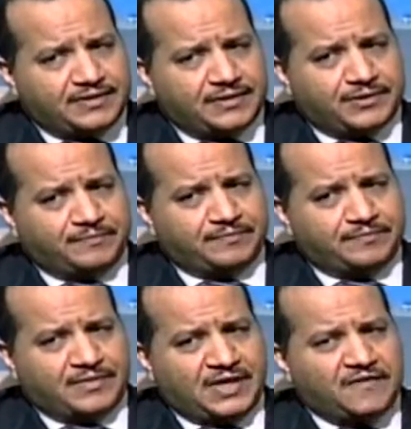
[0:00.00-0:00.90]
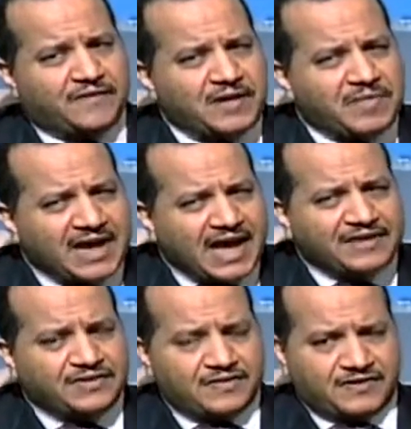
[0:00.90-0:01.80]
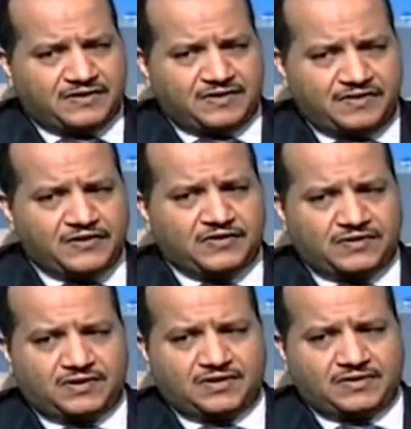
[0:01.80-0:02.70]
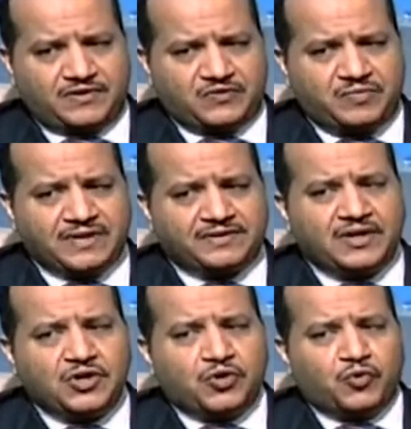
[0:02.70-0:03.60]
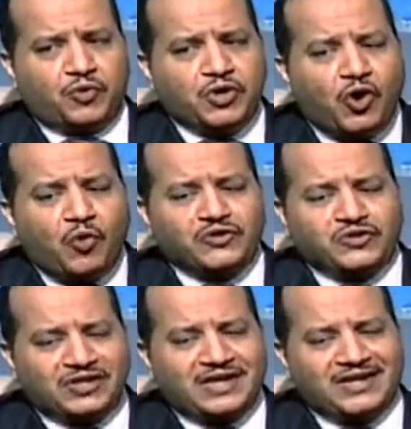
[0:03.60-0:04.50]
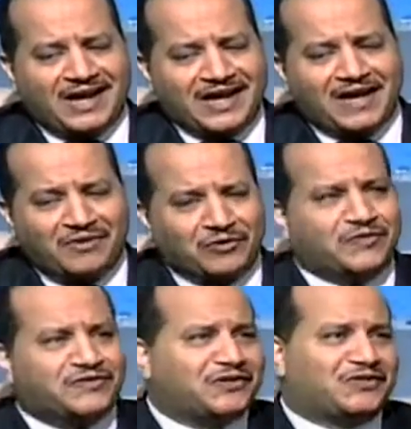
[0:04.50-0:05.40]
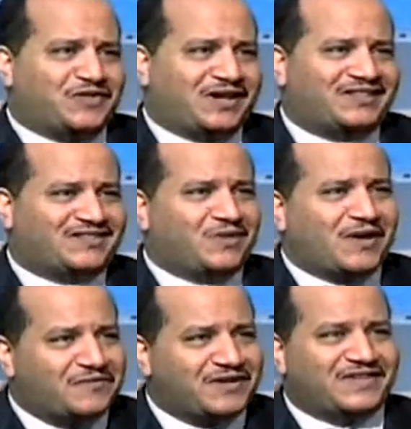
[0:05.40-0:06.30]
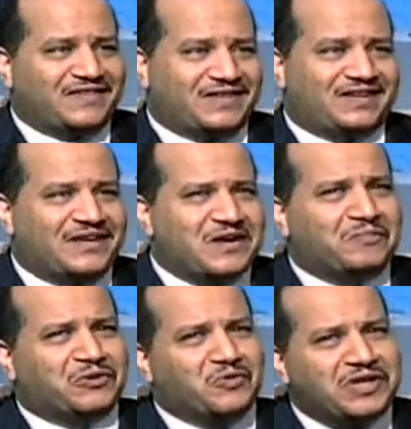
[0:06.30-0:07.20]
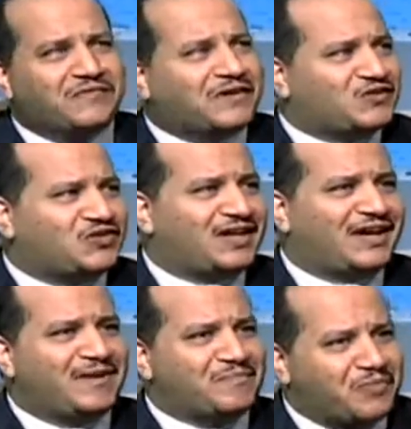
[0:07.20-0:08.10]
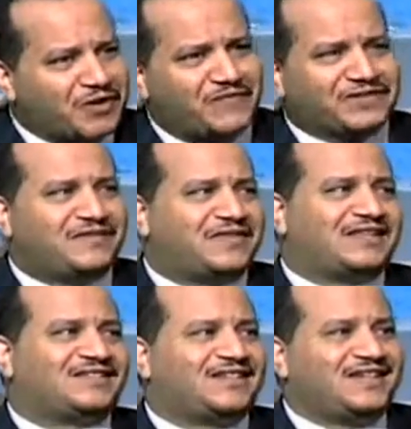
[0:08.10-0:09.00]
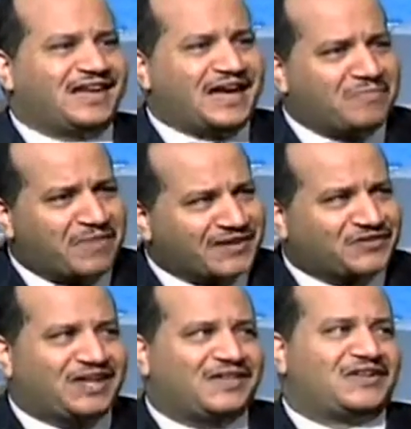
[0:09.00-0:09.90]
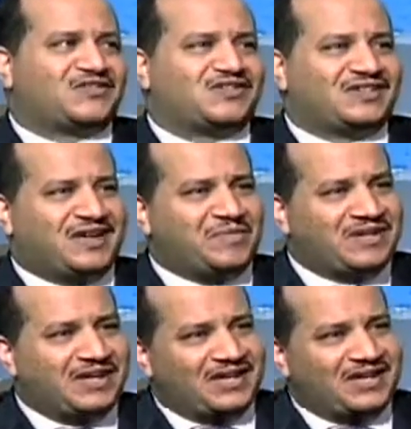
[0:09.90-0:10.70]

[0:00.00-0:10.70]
And if I may add in this respect, we always say, I have a lot of certificates, we have this and that, but we never say, I am perfect in that, I am mastering this.